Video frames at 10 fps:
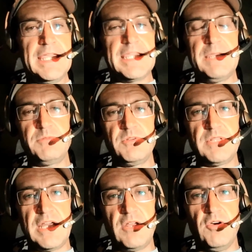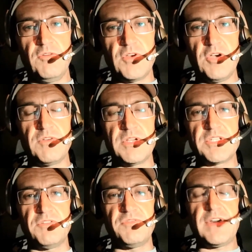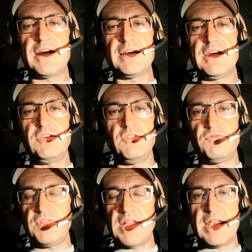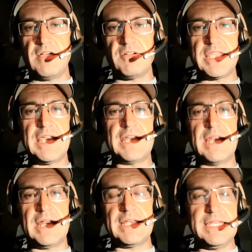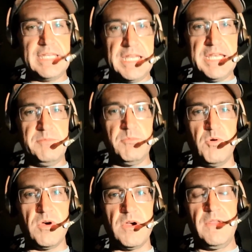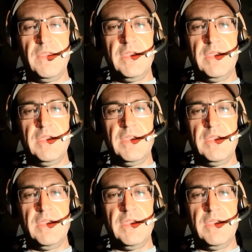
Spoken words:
keep doing that over and over until finally you flat out cannot get any more